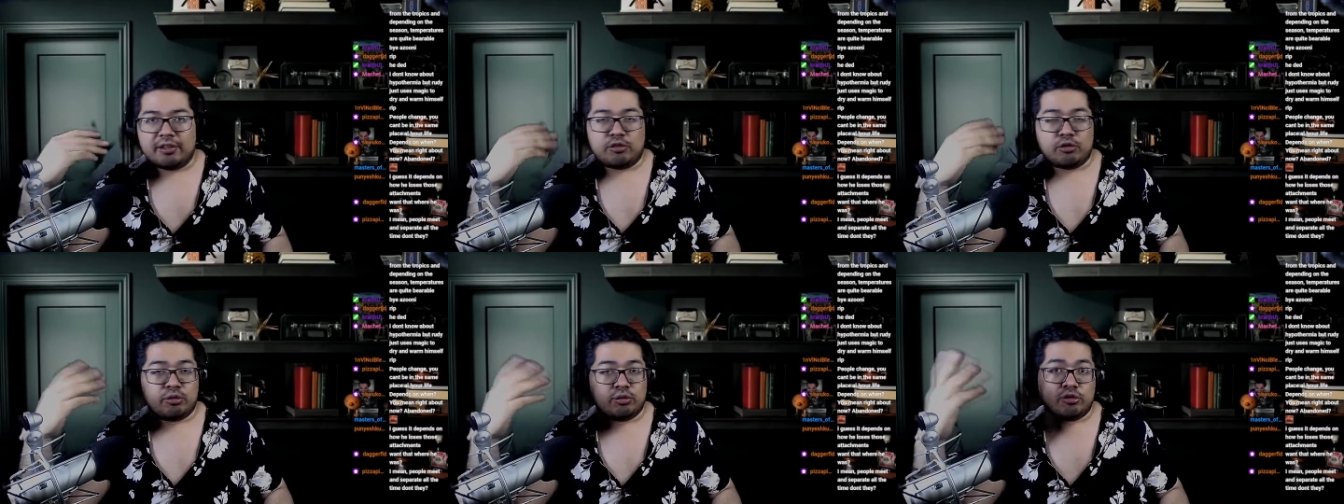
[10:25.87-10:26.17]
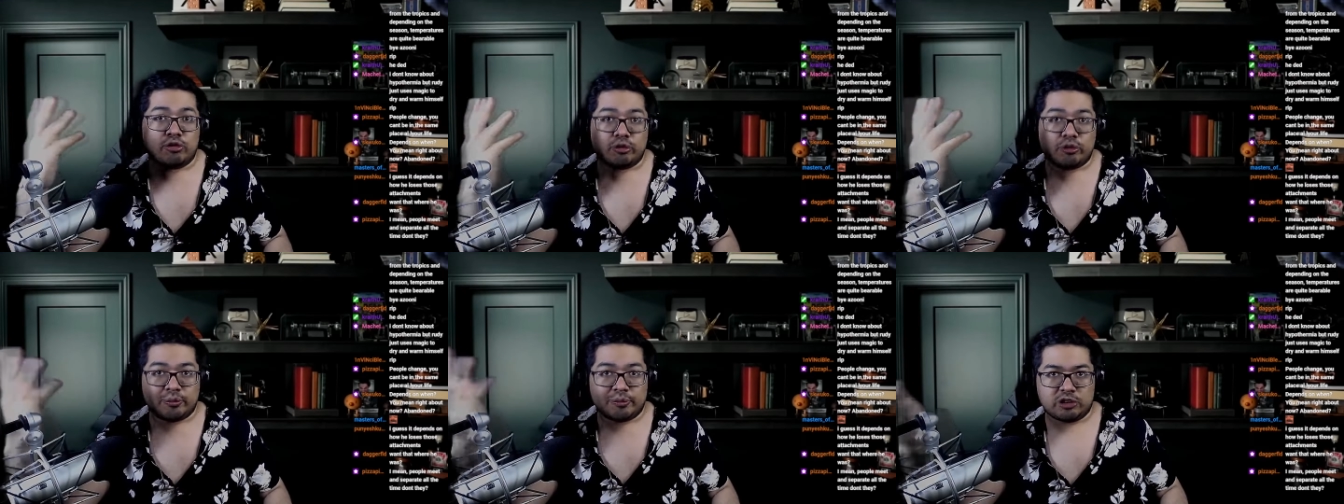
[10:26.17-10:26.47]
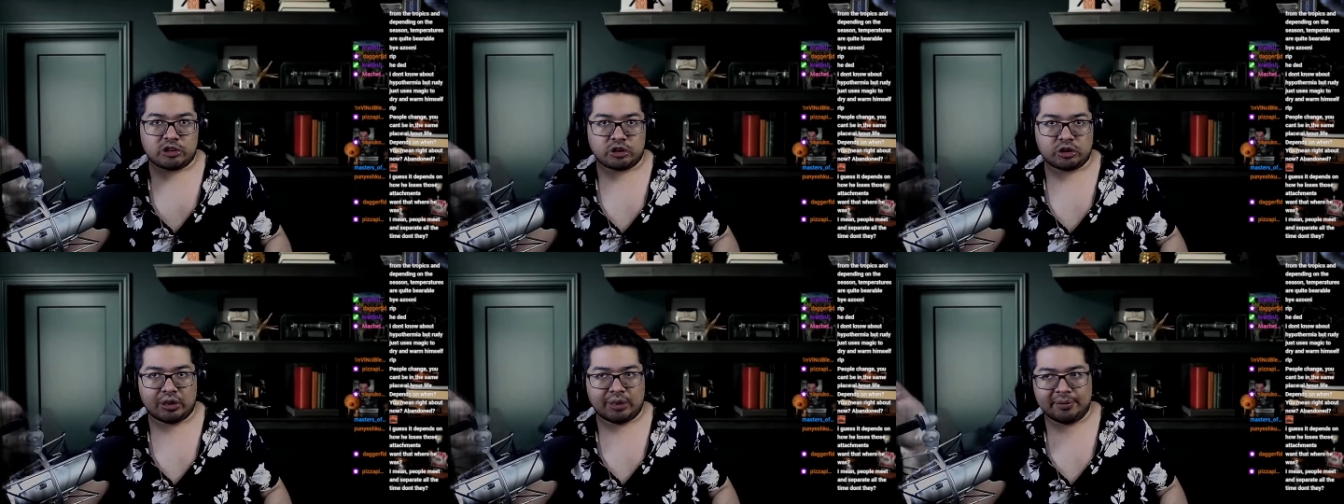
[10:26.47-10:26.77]
That's sort of
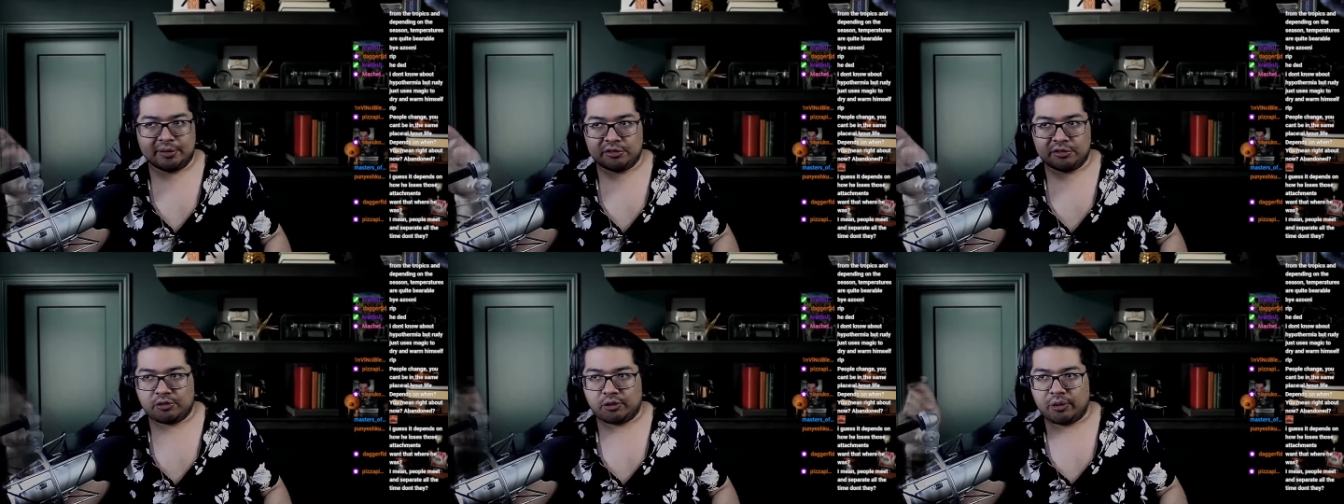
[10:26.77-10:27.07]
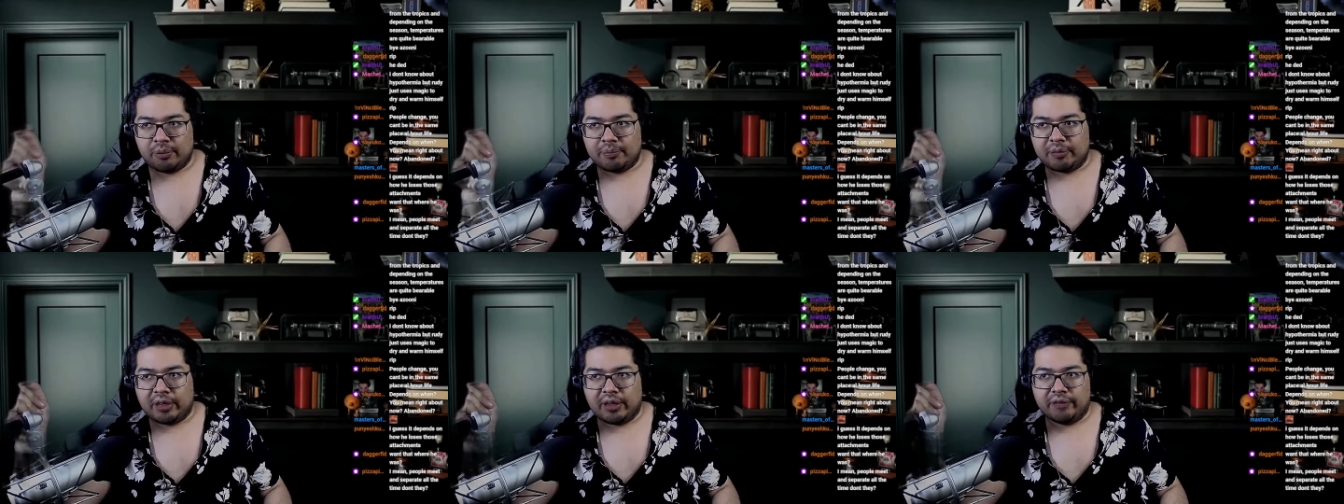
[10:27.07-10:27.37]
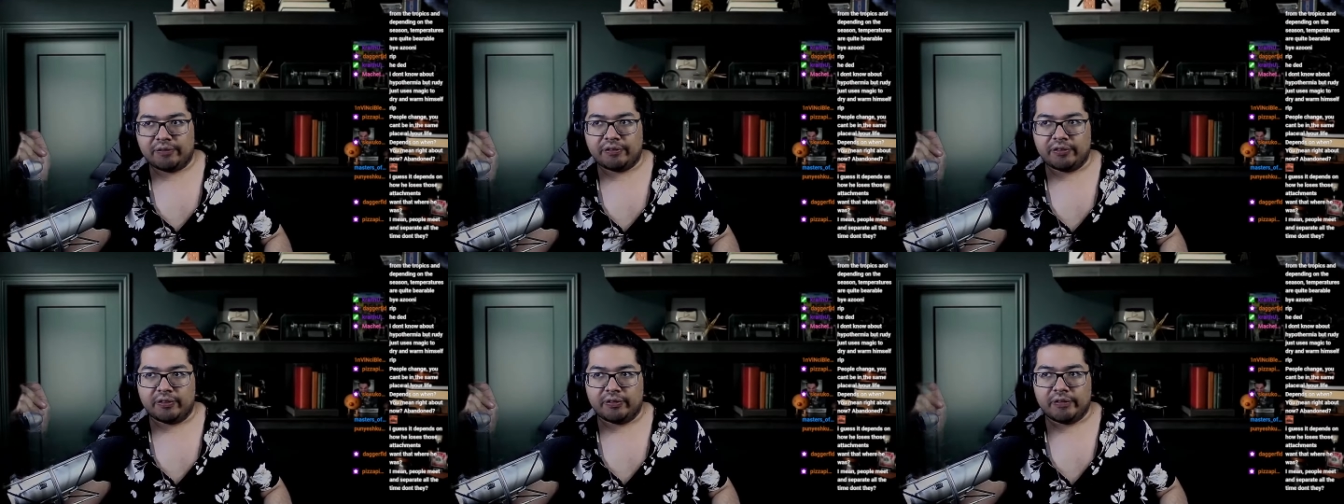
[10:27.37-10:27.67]
what trauma is formed
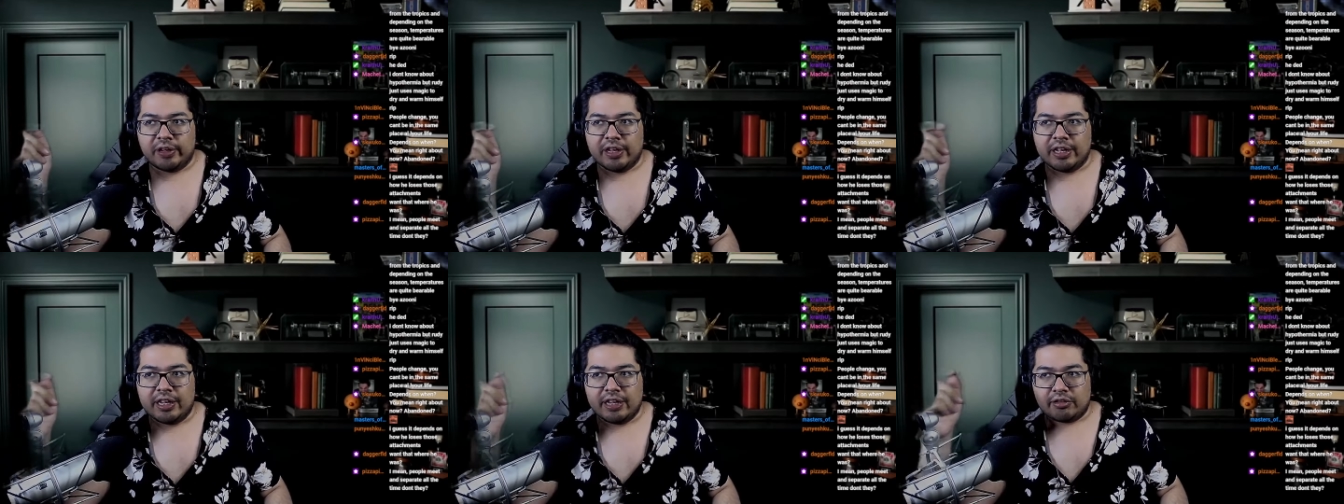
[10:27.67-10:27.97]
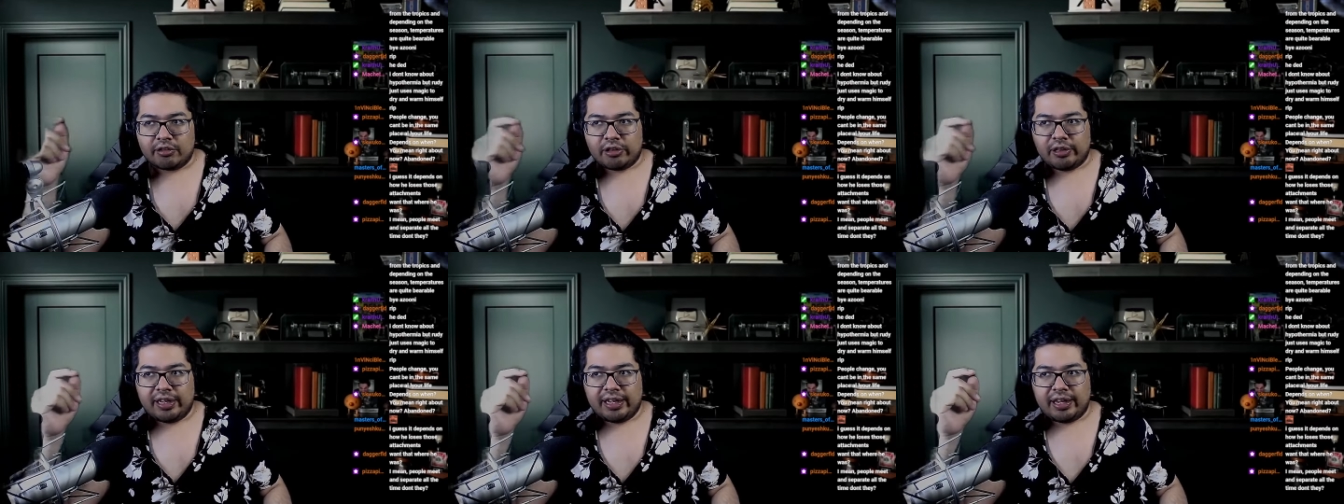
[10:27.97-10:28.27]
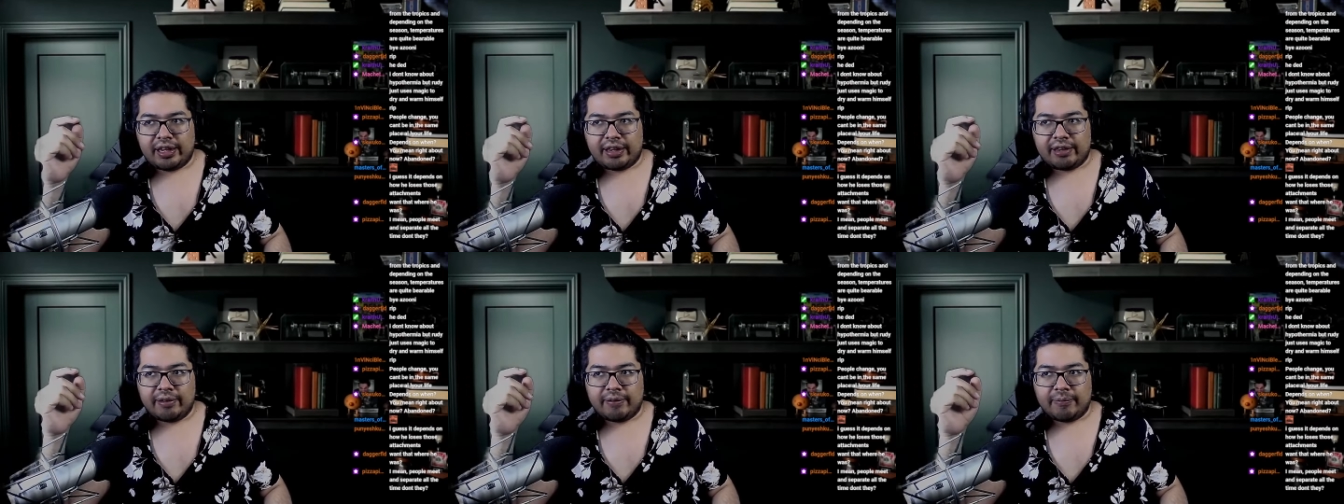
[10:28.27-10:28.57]
off of. So
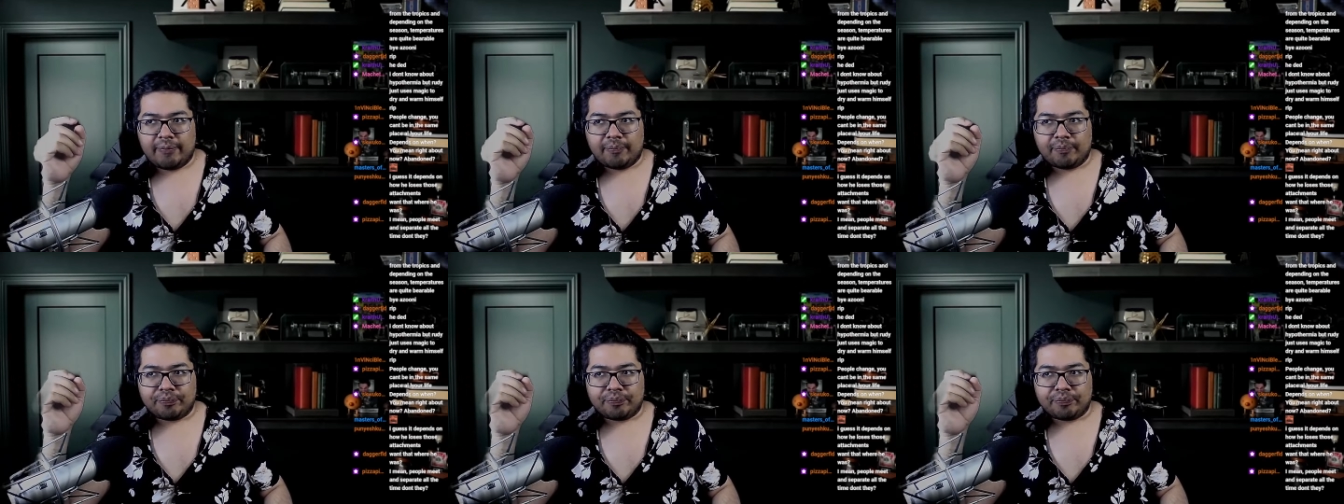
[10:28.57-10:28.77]
like,